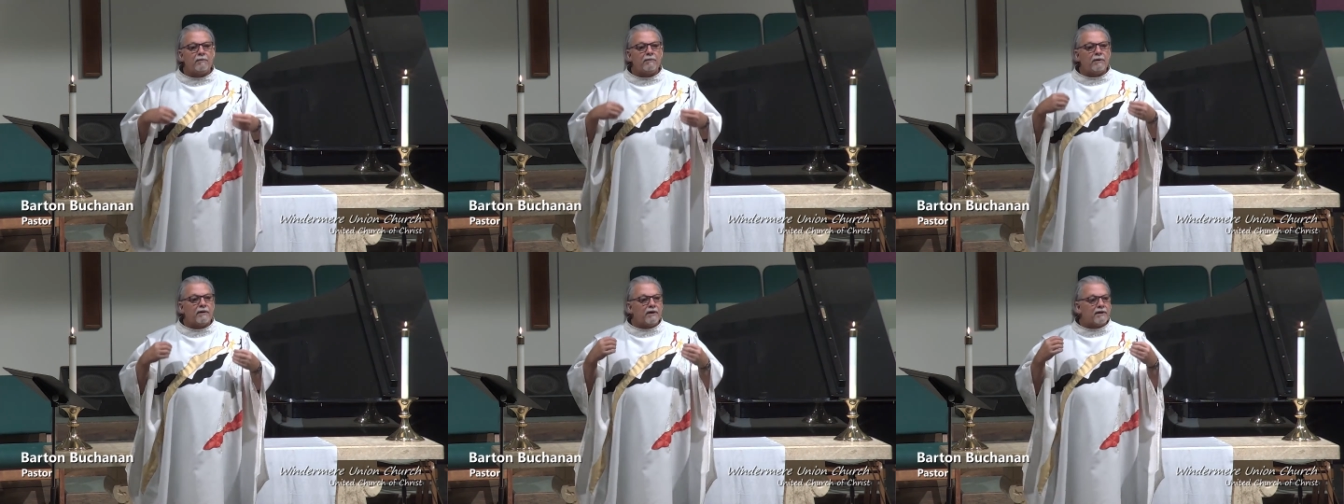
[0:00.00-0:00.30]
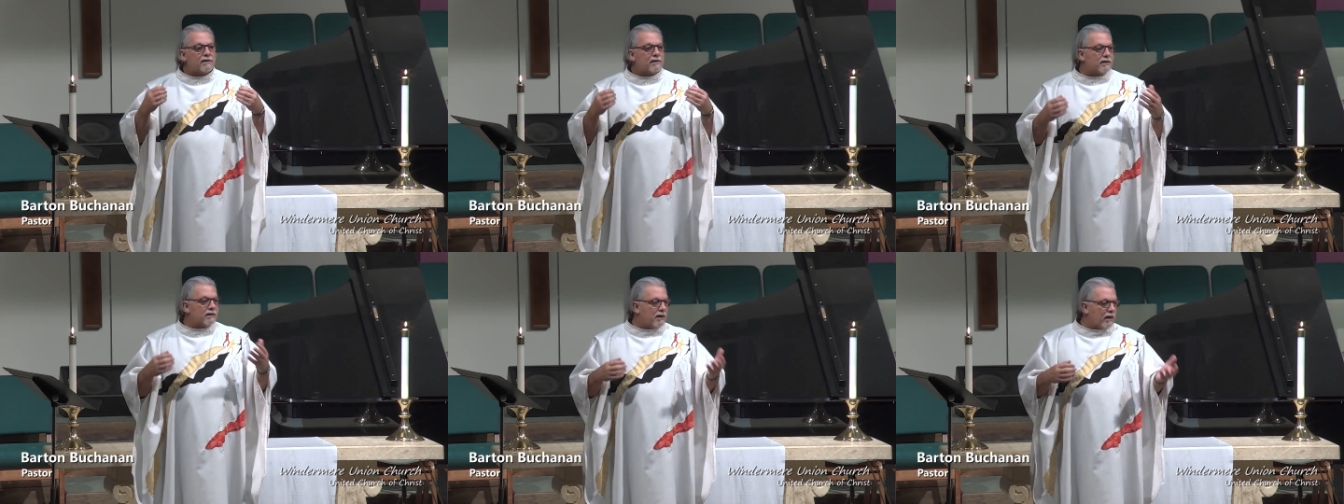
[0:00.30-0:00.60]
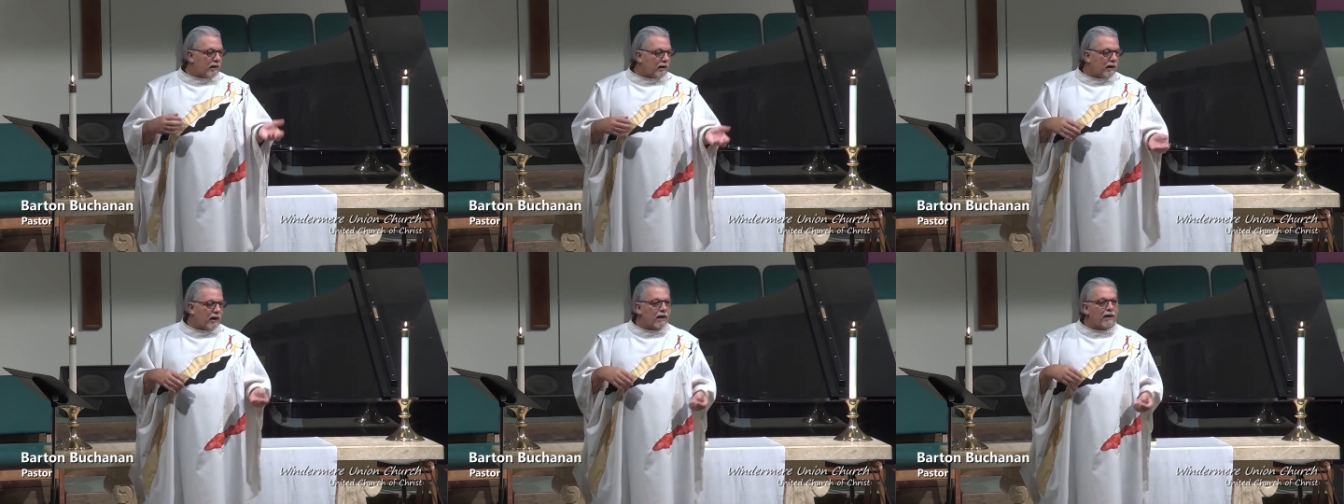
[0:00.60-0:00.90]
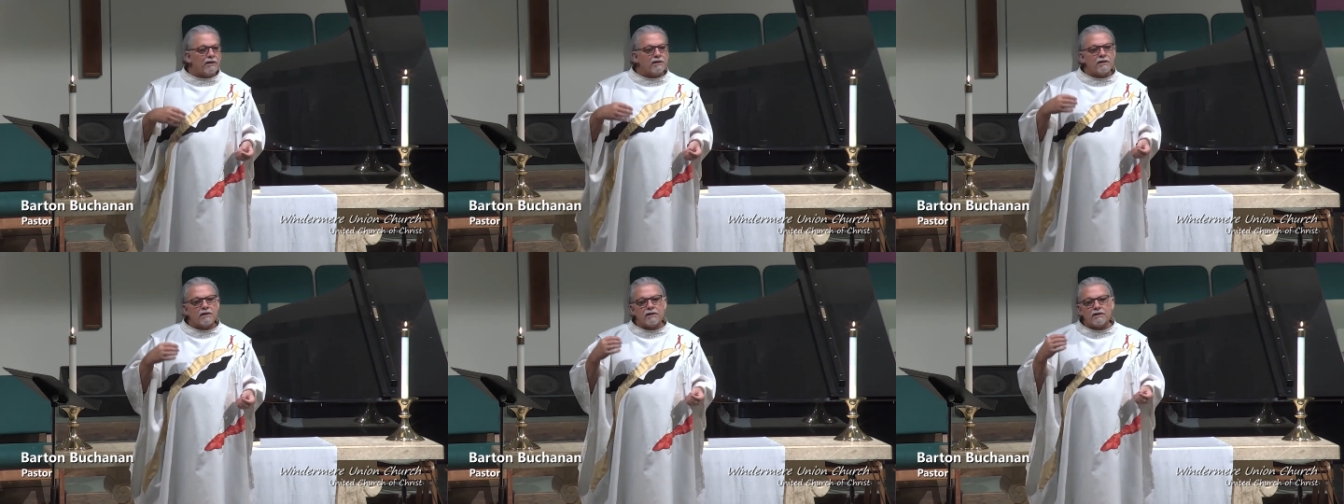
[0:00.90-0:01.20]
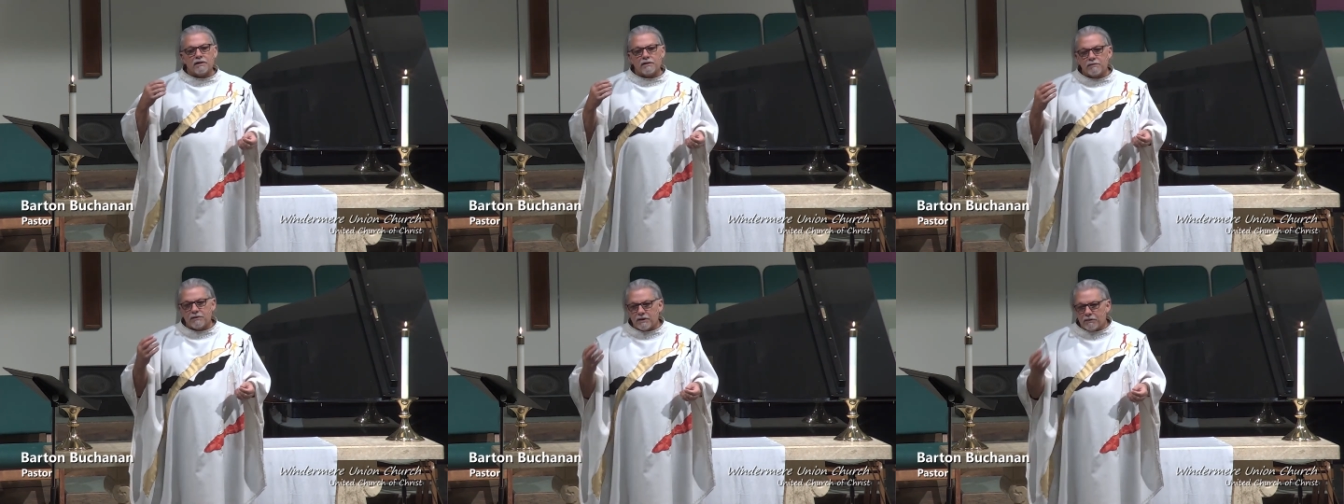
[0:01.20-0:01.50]
And they say Elijah,
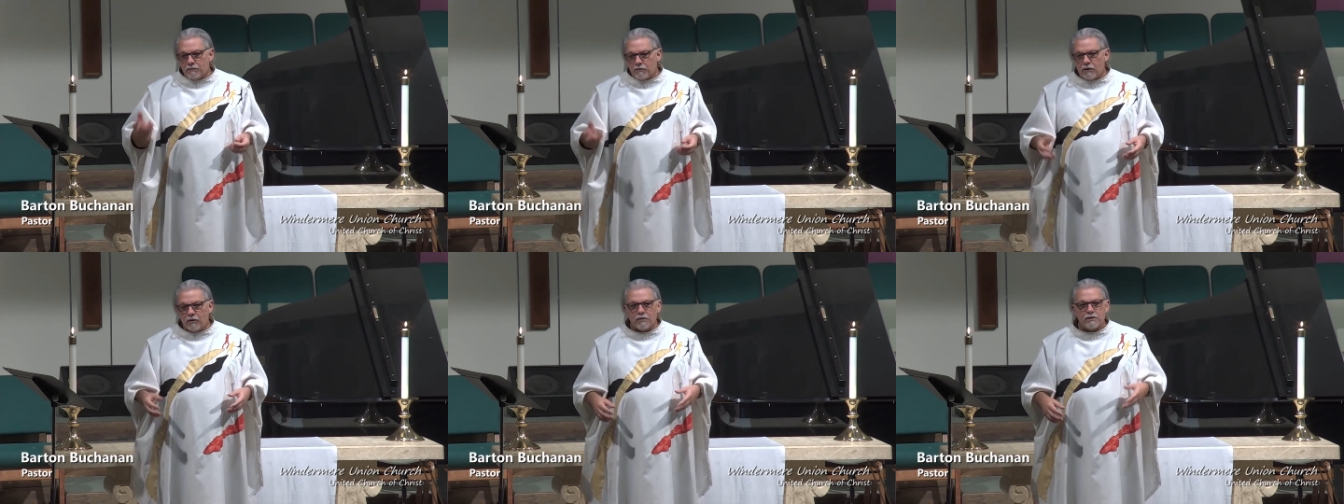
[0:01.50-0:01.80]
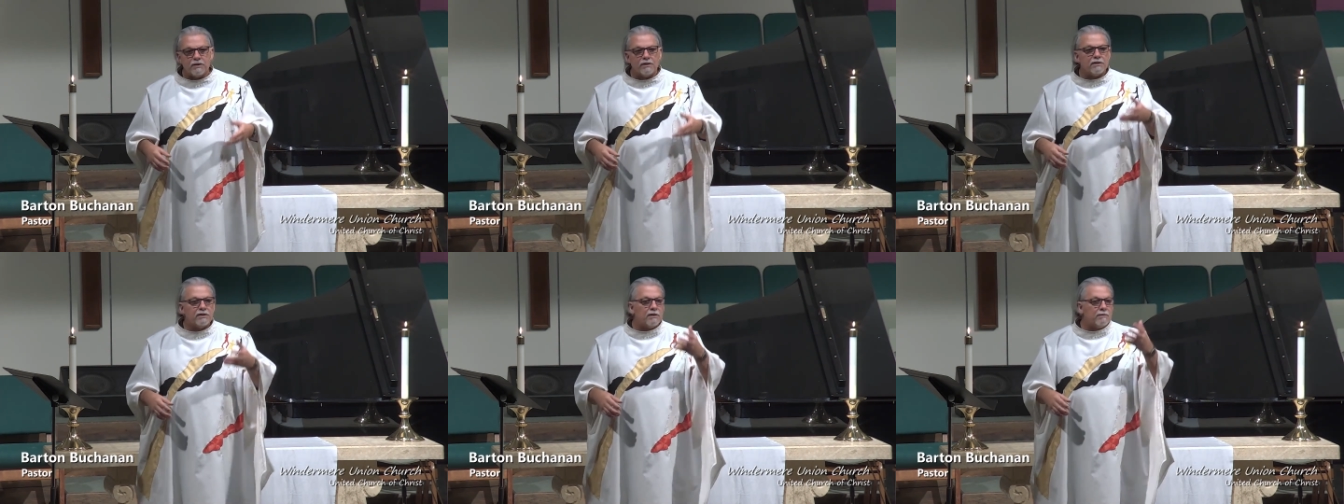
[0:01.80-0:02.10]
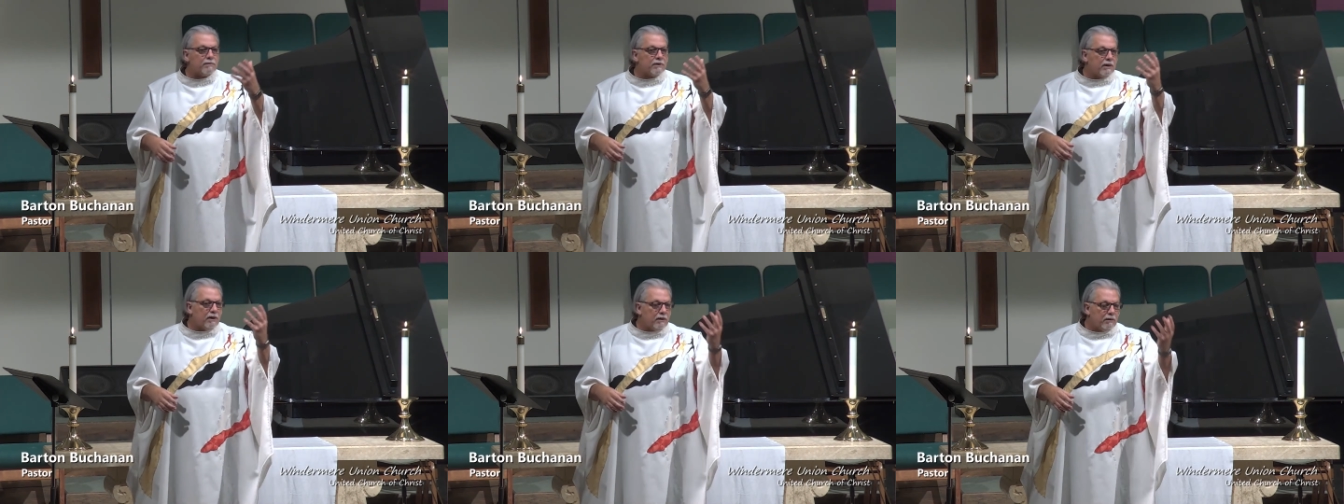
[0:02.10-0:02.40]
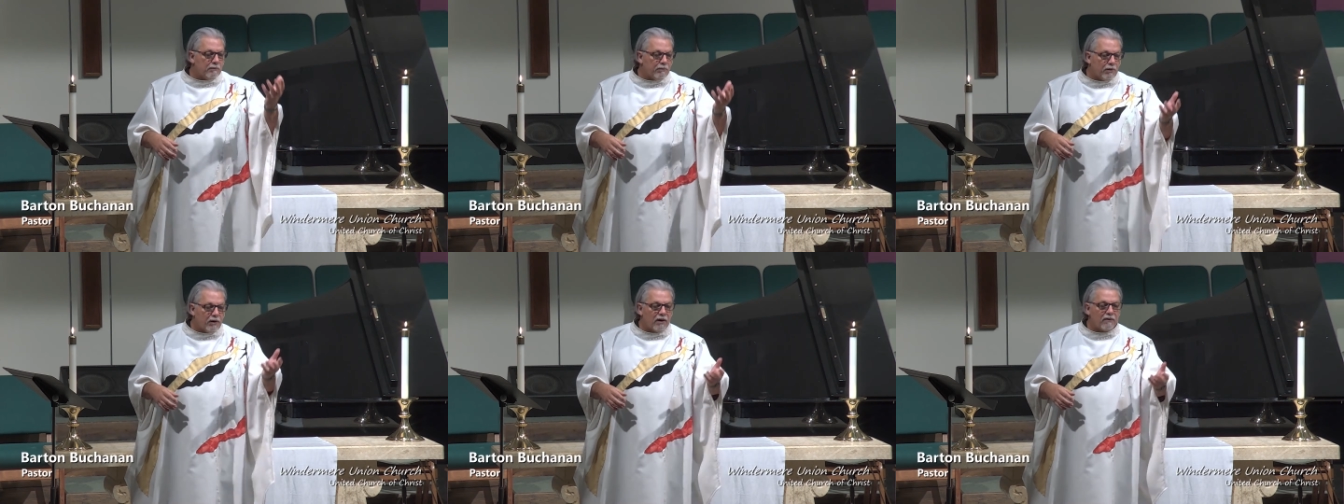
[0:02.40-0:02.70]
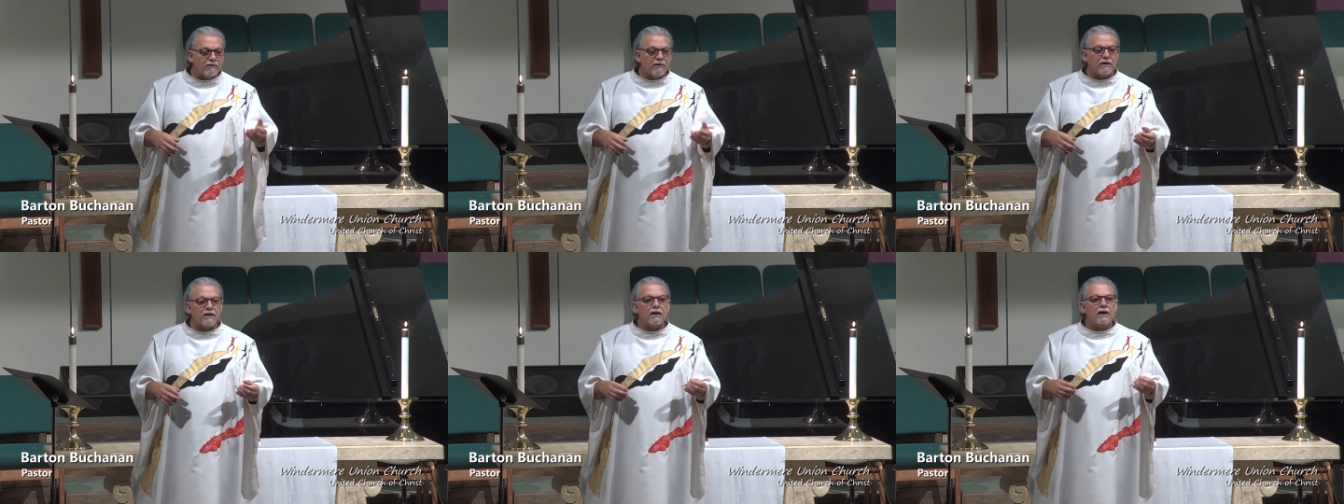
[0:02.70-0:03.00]
some say Moses, some say the
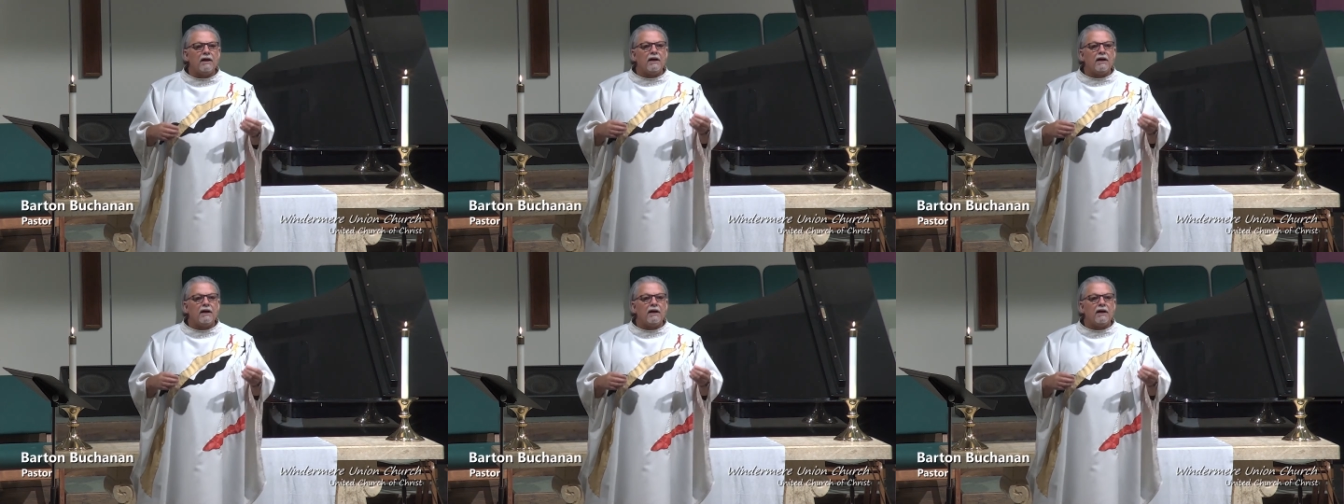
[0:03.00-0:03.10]
prophet.